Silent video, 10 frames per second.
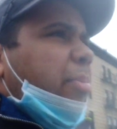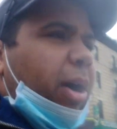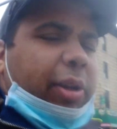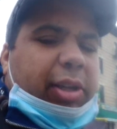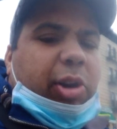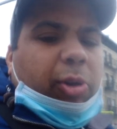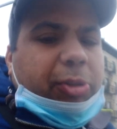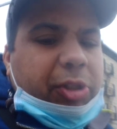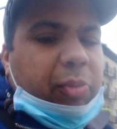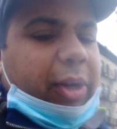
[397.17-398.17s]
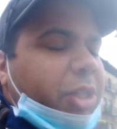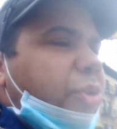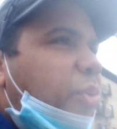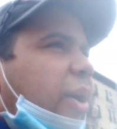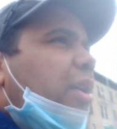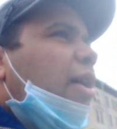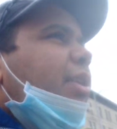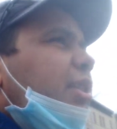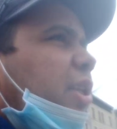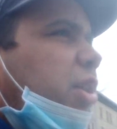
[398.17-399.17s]
part of the culture was you wear all
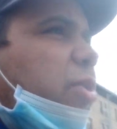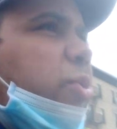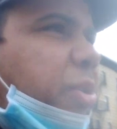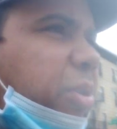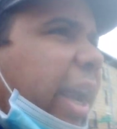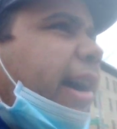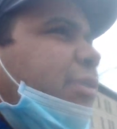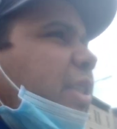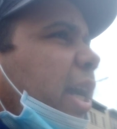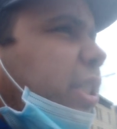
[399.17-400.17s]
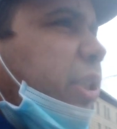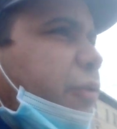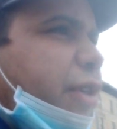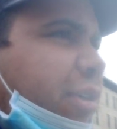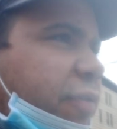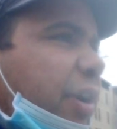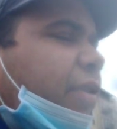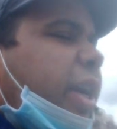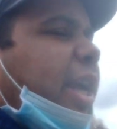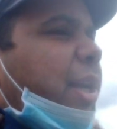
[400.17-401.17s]
these clothes advertising for your
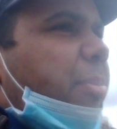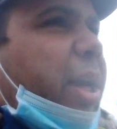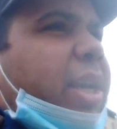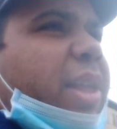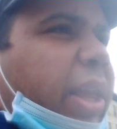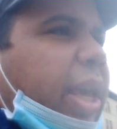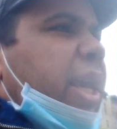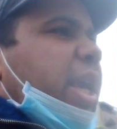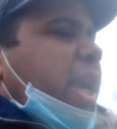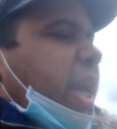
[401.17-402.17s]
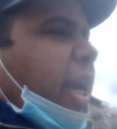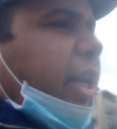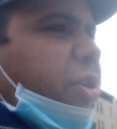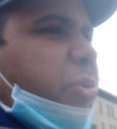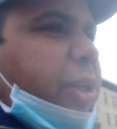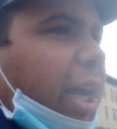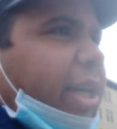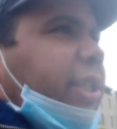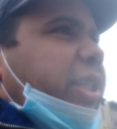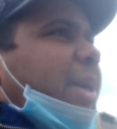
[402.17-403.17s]
favorite anime, and you talk
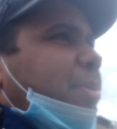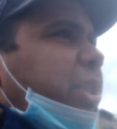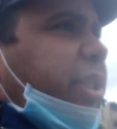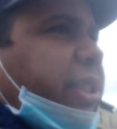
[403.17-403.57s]
in Japanese